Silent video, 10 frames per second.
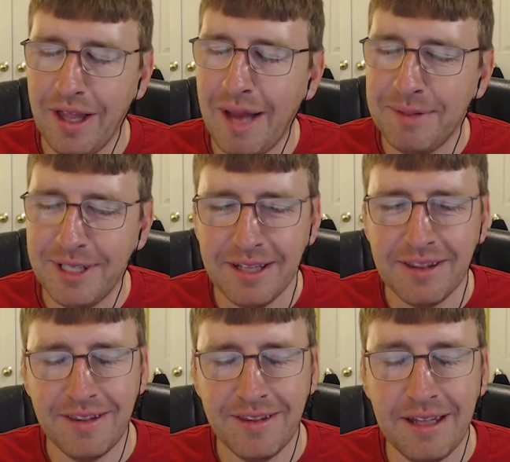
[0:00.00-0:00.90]
I mean,
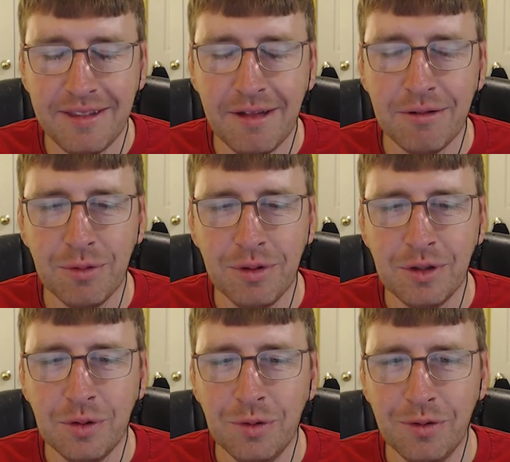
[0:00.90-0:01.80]
that sounds really
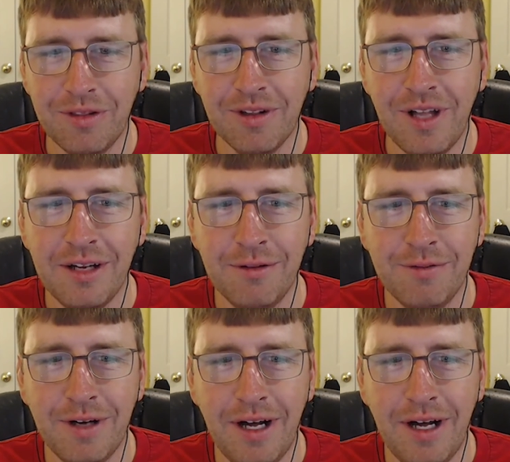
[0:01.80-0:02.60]
cool. It's a lot of.